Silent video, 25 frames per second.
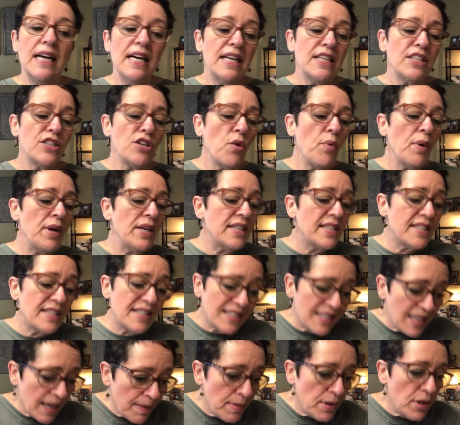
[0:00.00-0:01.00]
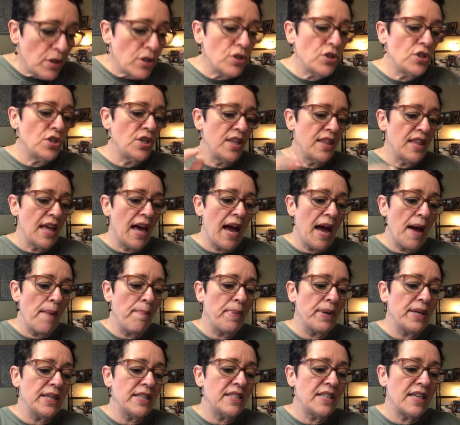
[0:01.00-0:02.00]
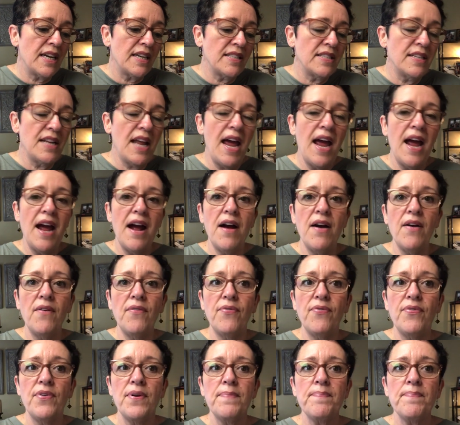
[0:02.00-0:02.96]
So it's similar to that, but it doesn't have